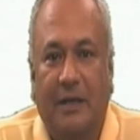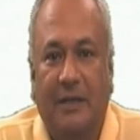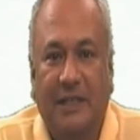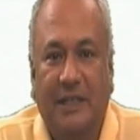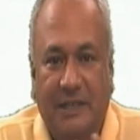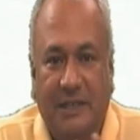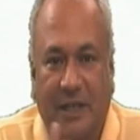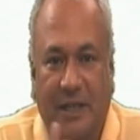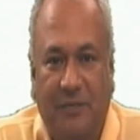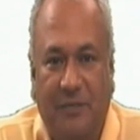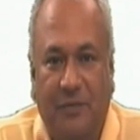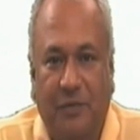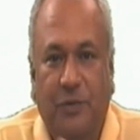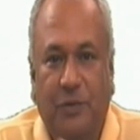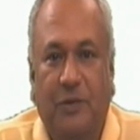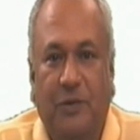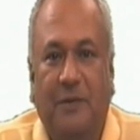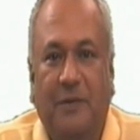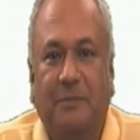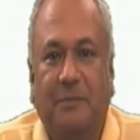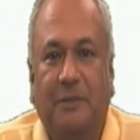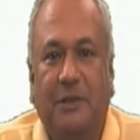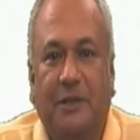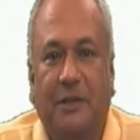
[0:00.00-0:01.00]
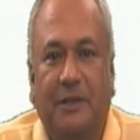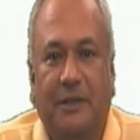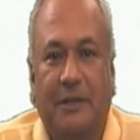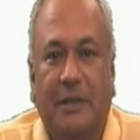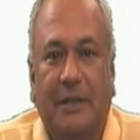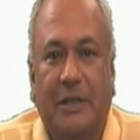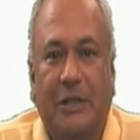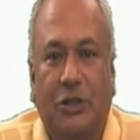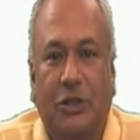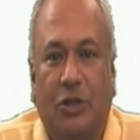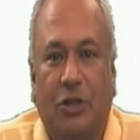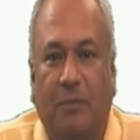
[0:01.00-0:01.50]
These are few of
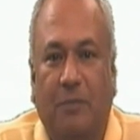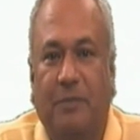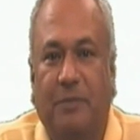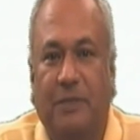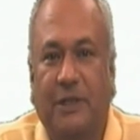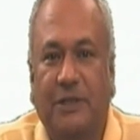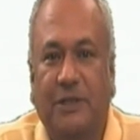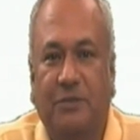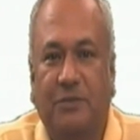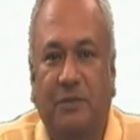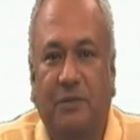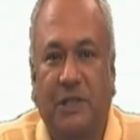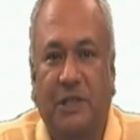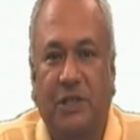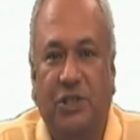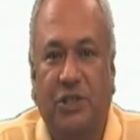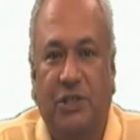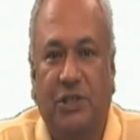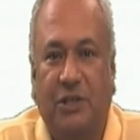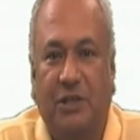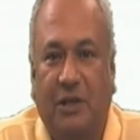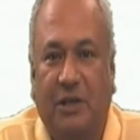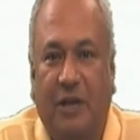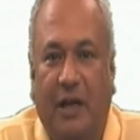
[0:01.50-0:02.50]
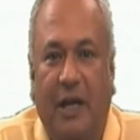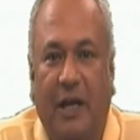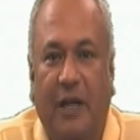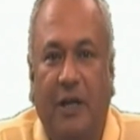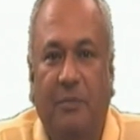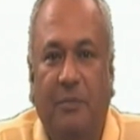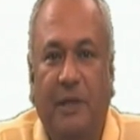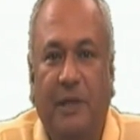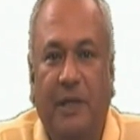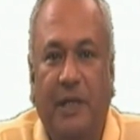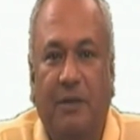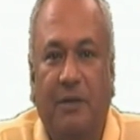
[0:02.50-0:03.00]
the topics which
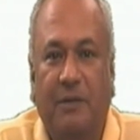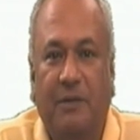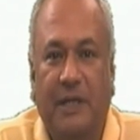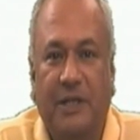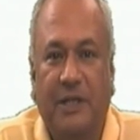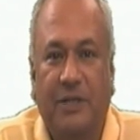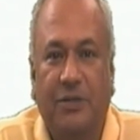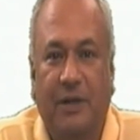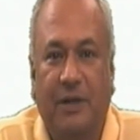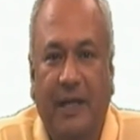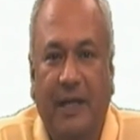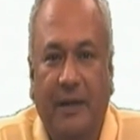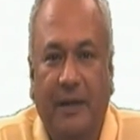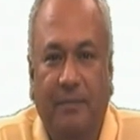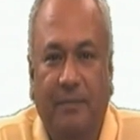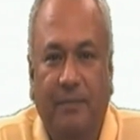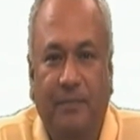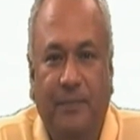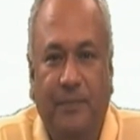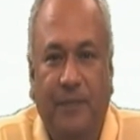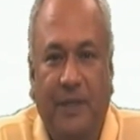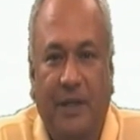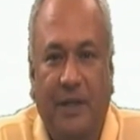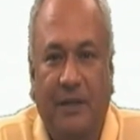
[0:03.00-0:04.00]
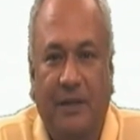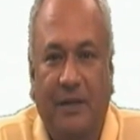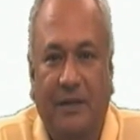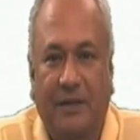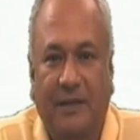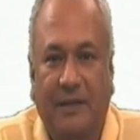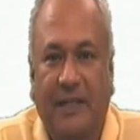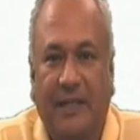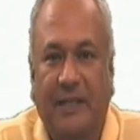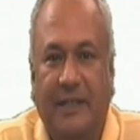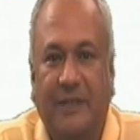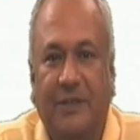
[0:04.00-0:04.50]
I'll be covering today.
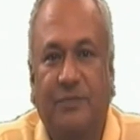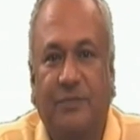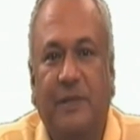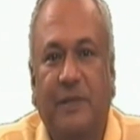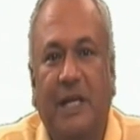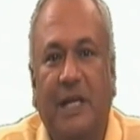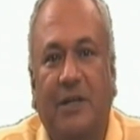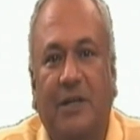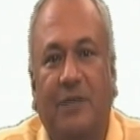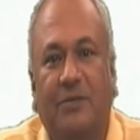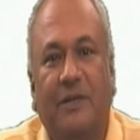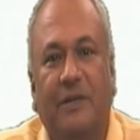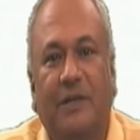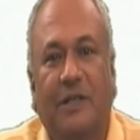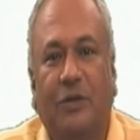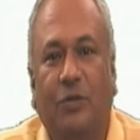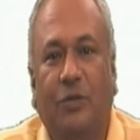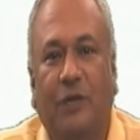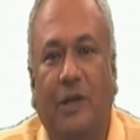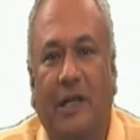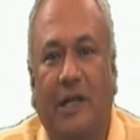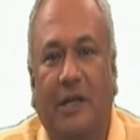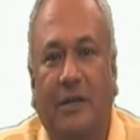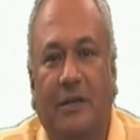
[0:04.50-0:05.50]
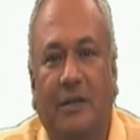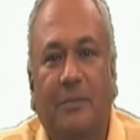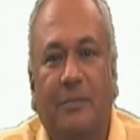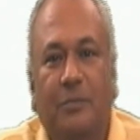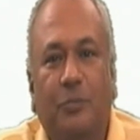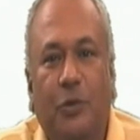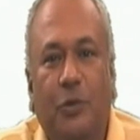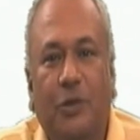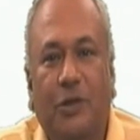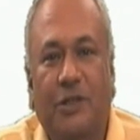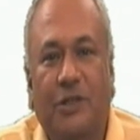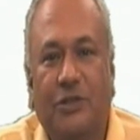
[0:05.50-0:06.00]
That is, we are going to look at
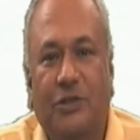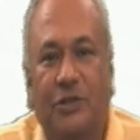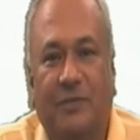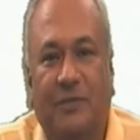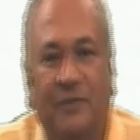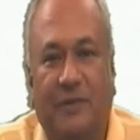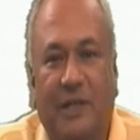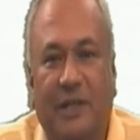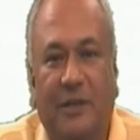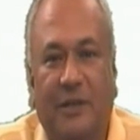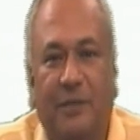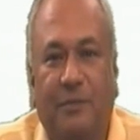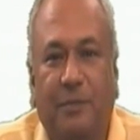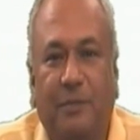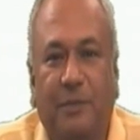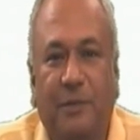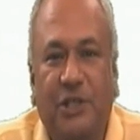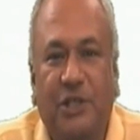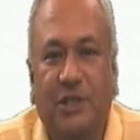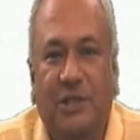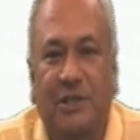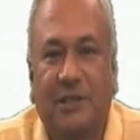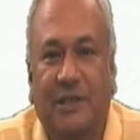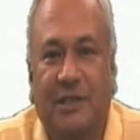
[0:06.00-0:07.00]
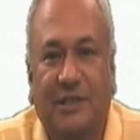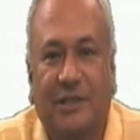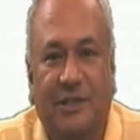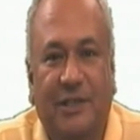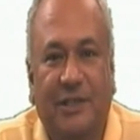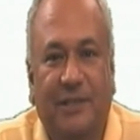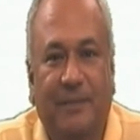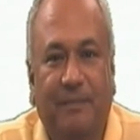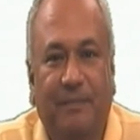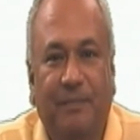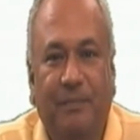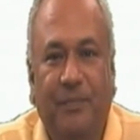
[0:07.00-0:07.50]
components of an information
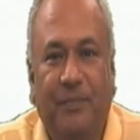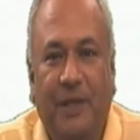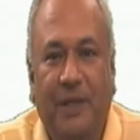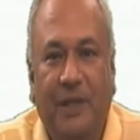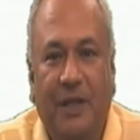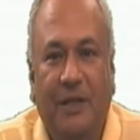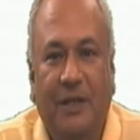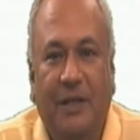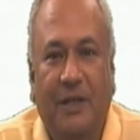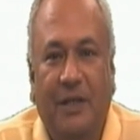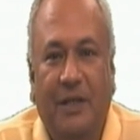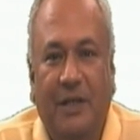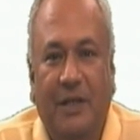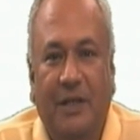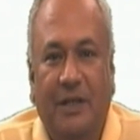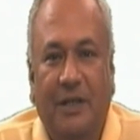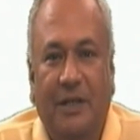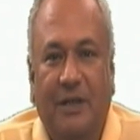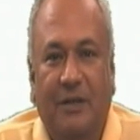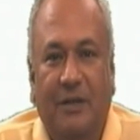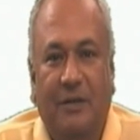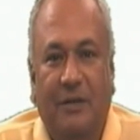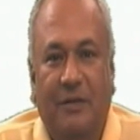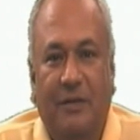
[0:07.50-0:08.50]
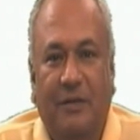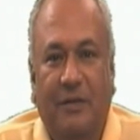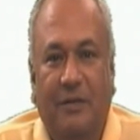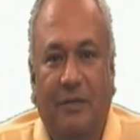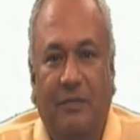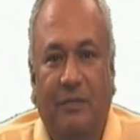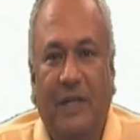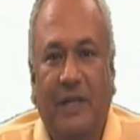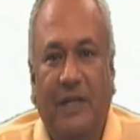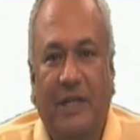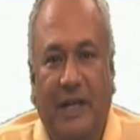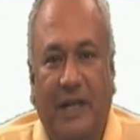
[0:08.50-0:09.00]
system.
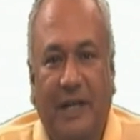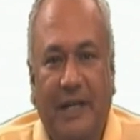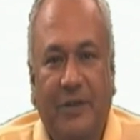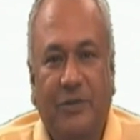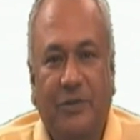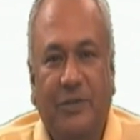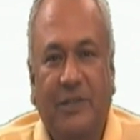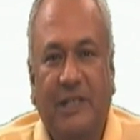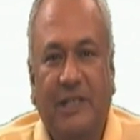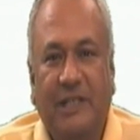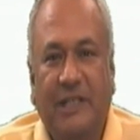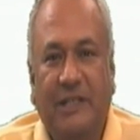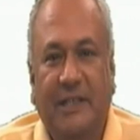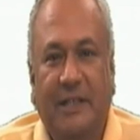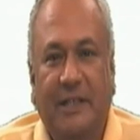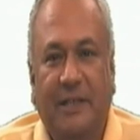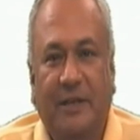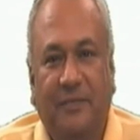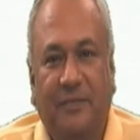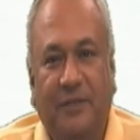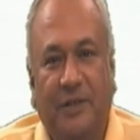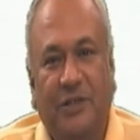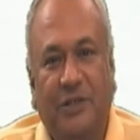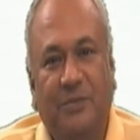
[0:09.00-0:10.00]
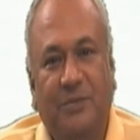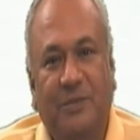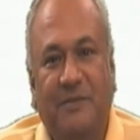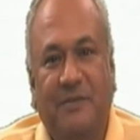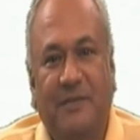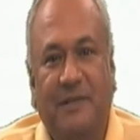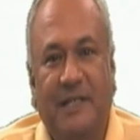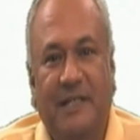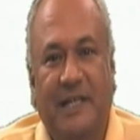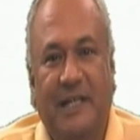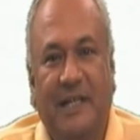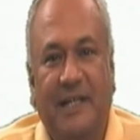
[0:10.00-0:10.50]
We'll try to see the difference
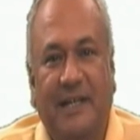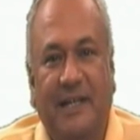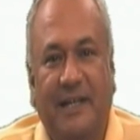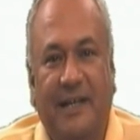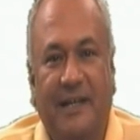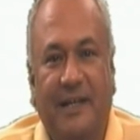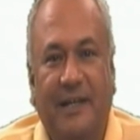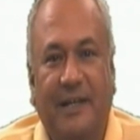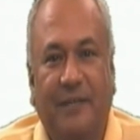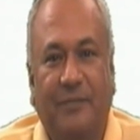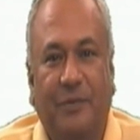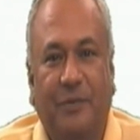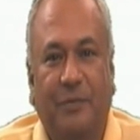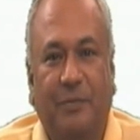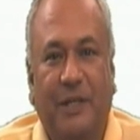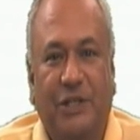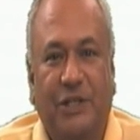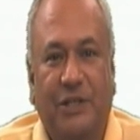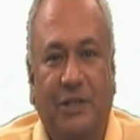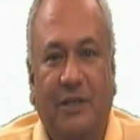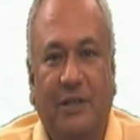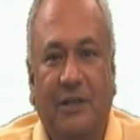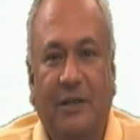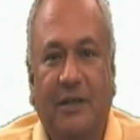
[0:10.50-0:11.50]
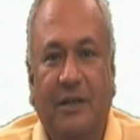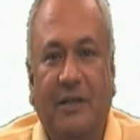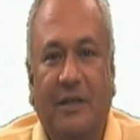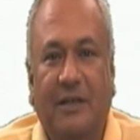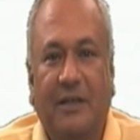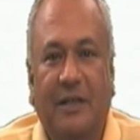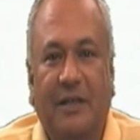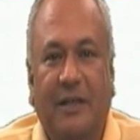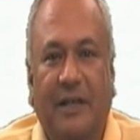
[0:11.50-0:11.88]
between data and information.